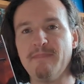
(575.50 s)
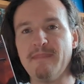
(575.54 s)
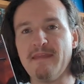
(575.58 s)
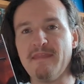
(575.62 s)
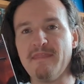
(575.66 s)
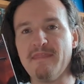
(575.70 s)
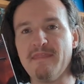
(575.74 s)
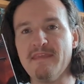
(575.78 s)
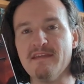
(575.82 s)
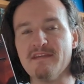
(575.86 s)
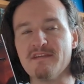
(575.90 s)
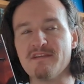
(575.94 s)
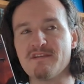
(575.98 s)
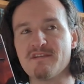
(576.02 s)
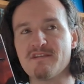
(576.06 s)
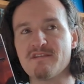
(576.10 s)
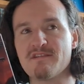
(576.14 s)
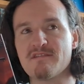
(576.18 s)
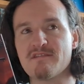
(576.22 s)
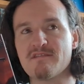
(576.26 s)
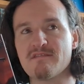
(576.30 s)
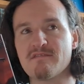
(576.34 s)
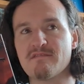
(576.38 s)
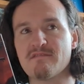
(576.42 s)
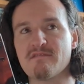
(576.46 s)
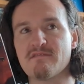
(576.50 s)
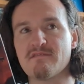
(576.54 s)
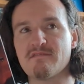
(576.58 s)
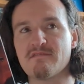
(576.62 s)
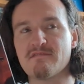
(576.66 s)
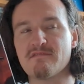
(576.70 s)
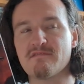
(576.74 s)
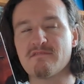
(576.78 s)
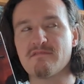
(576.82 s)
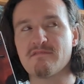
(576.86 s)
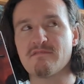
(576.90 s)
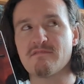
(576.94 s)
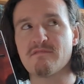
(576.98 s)
And this
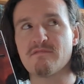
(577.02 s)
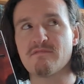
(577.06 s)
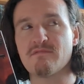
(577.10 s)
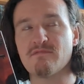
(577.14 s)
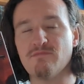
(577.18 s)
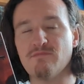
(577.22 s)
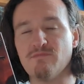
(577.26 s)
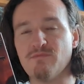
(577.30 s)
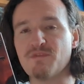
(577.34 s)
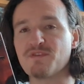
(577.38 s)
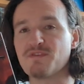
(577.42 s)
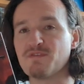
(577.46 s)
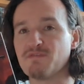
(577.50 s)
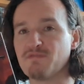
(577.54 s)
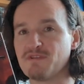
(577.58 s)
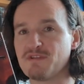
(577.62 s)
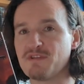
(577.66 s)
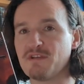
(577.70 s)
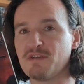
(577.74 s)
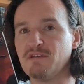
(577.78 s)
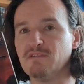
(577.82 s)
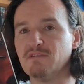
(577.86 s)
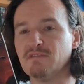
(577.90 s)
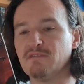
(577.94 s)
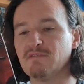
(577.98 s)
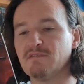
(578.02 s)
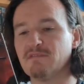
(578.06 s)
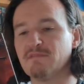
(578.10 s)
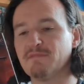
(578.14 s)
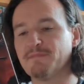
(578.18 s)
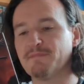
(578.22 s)
was the result.